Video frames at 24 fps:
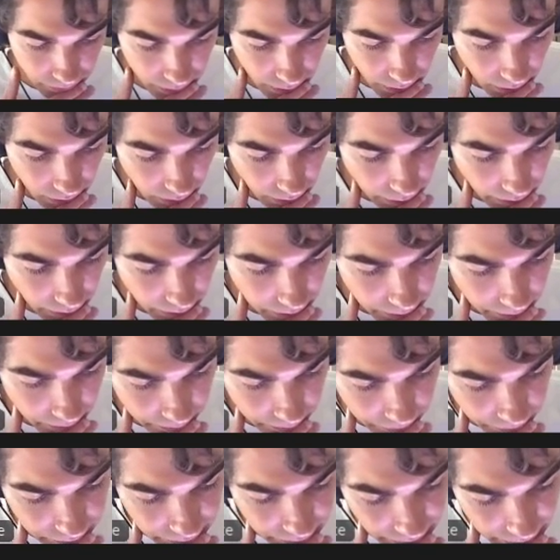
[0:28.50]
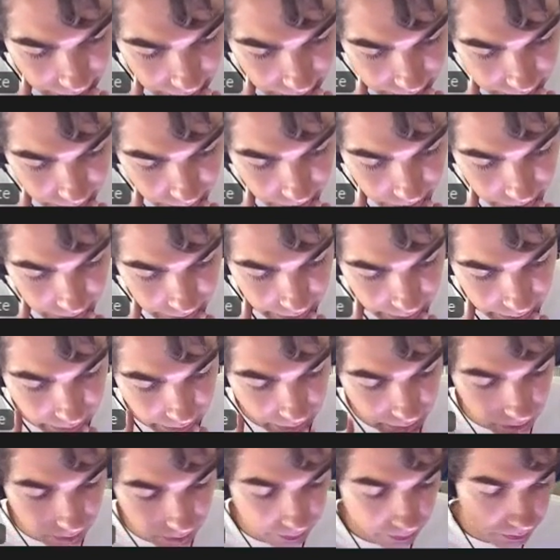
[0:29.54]
The idea is that we
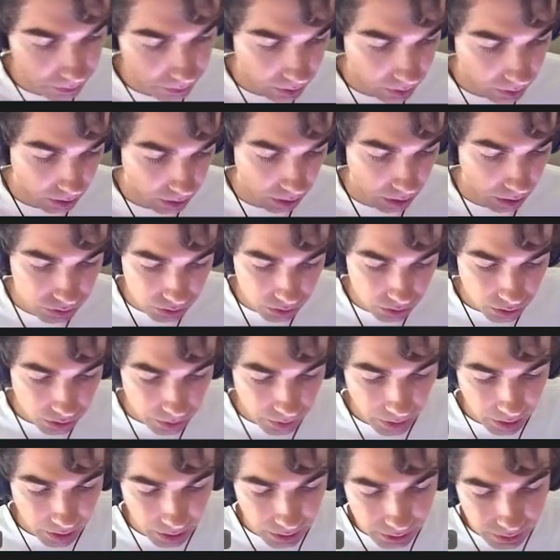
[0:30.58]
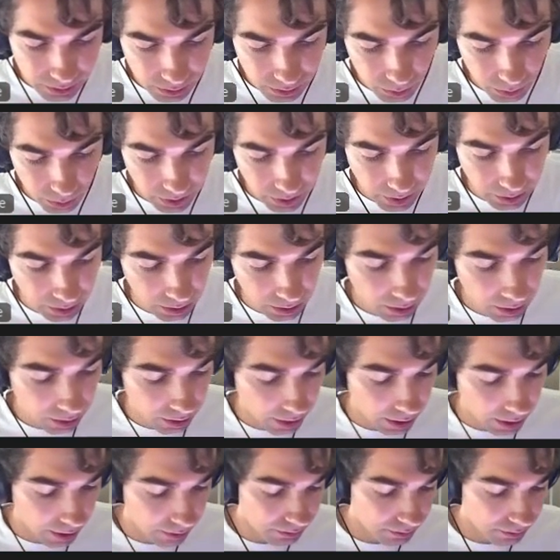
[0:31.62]
assume that we
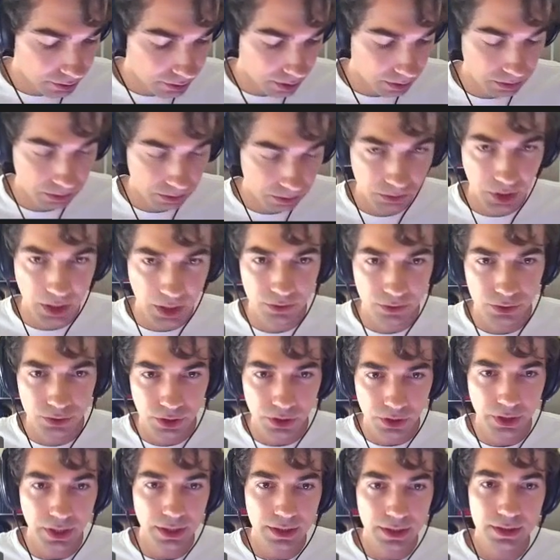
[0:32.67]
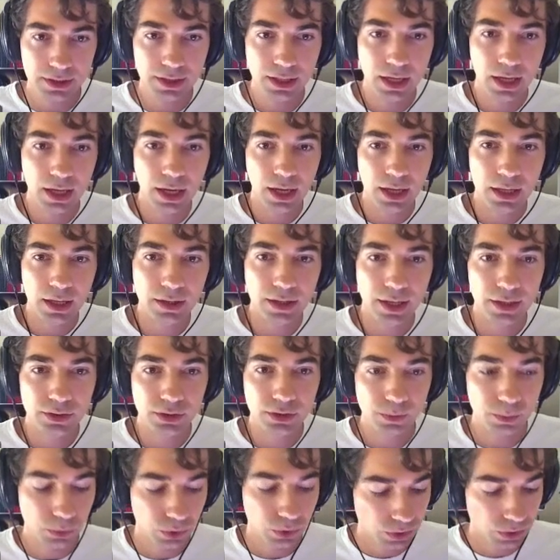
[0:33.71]
have some kind of circuit that
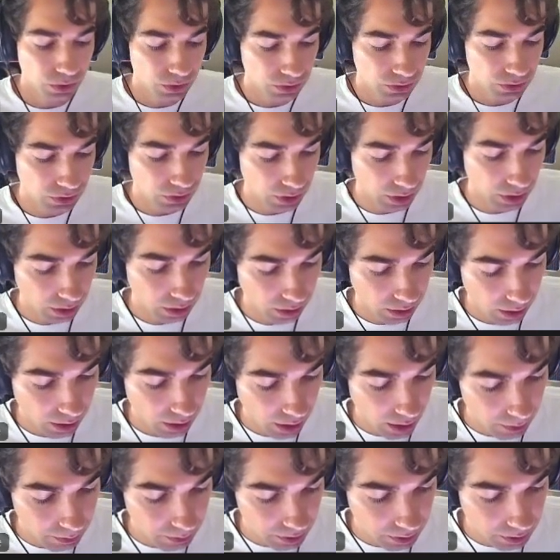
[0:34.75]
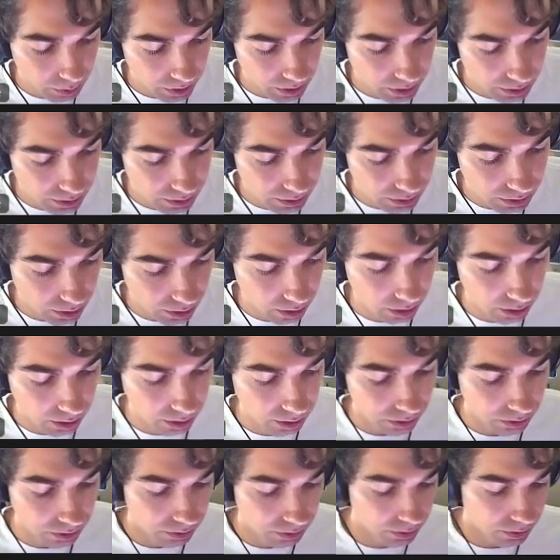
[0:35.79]
computes the Hamming weight
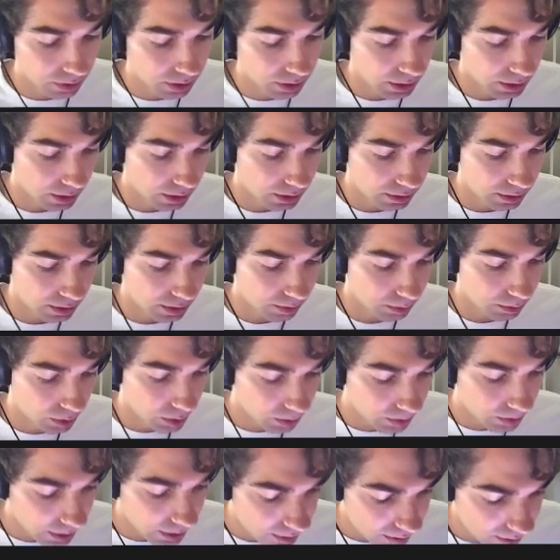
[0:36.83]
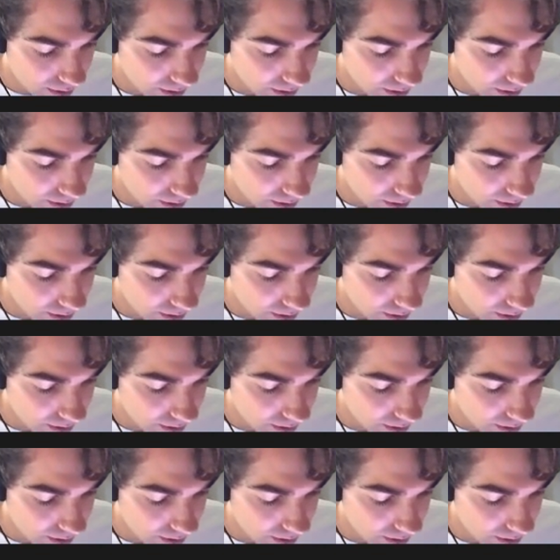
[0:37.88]
of its input bits,